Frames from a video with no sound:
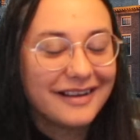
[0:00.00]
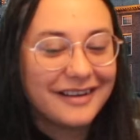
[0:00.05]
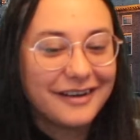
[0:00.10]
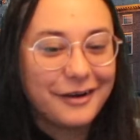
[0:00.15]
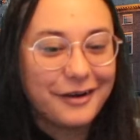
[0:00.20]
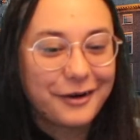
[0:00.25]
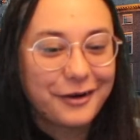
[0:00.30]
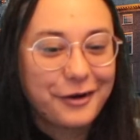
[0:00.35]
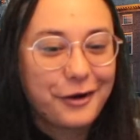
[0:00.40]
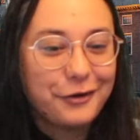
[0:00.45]

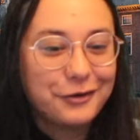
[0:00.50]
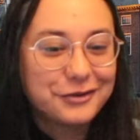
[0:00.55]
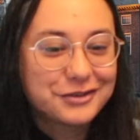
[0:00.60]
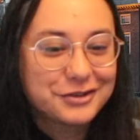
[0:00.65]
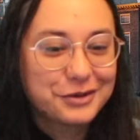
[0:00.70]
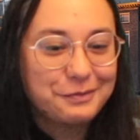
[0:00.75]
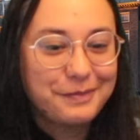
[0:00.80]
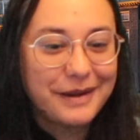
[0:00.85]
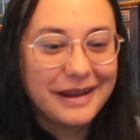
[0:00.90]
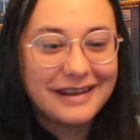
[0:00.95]
our
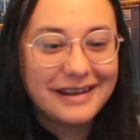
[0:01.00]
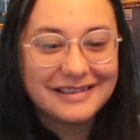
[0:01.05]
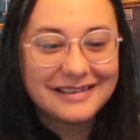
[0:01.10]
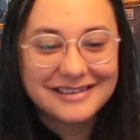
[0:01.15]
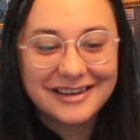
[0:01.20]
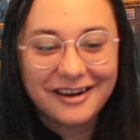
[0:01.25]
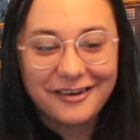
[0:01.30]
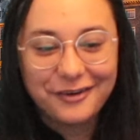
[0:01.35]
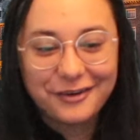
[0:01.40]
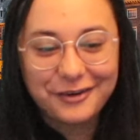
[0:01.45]
culture-based
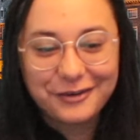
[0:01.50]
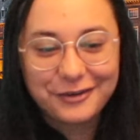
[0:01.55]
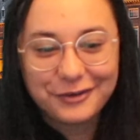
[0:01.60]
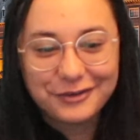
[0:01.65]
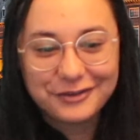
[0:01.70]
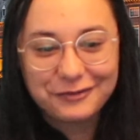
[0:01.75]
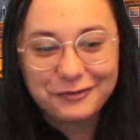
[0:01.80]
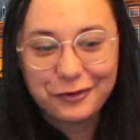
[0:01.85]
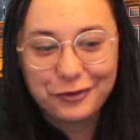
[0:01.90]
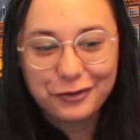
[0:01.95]
article
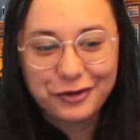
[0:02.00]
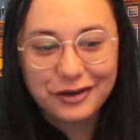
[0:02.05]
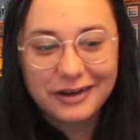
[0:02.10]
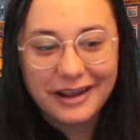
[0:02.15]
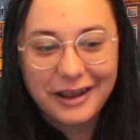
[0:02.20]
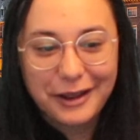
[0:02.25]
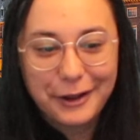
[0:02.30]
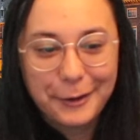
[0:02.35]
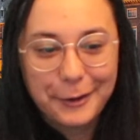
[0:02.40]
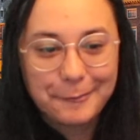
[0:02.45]
for
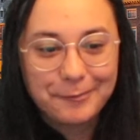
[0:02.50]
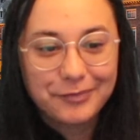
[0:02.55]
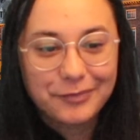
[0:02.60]
today.